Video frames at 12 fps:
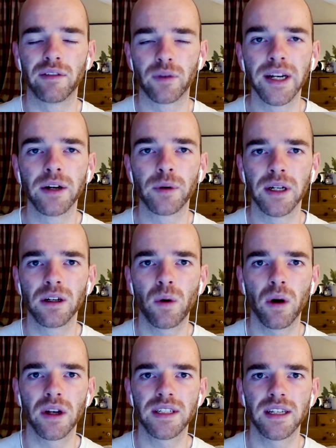real
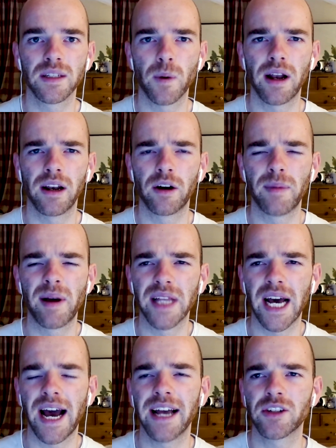quality as well. I remember
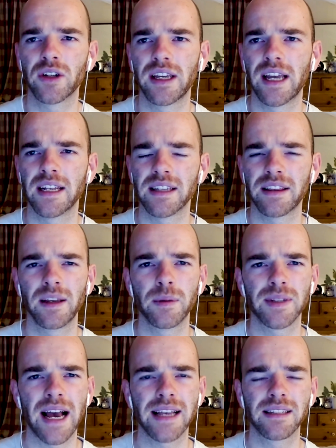that hat-trick against, I think it
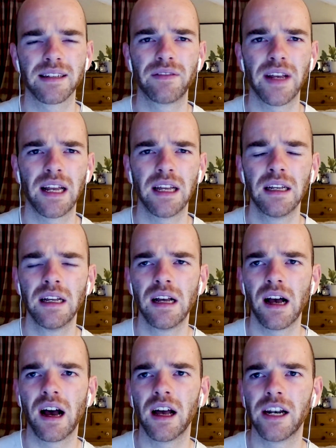was Aston Villa
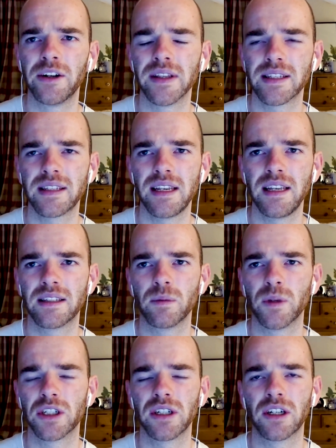earlier in the season,
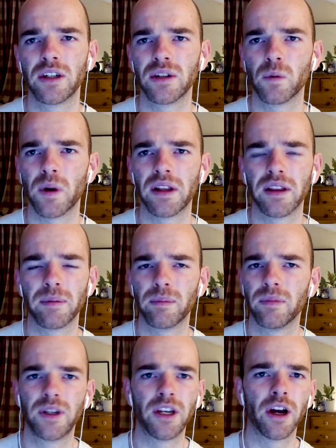which included one of
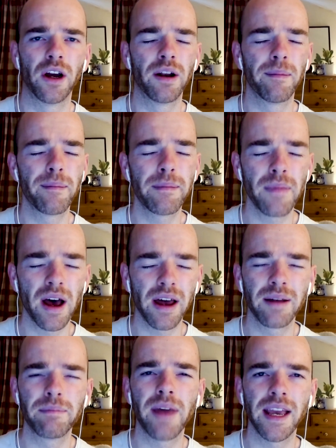the, an
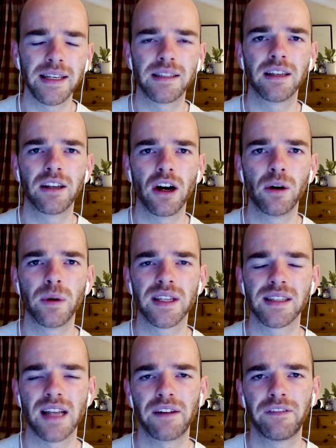amazing goal with
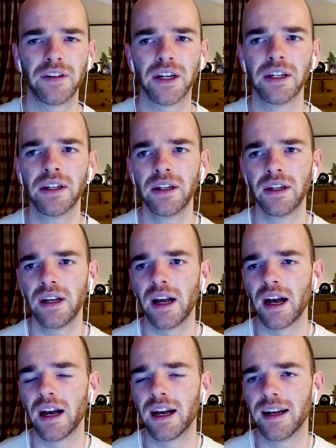his left foot.
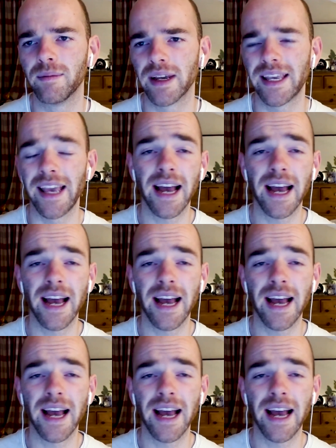He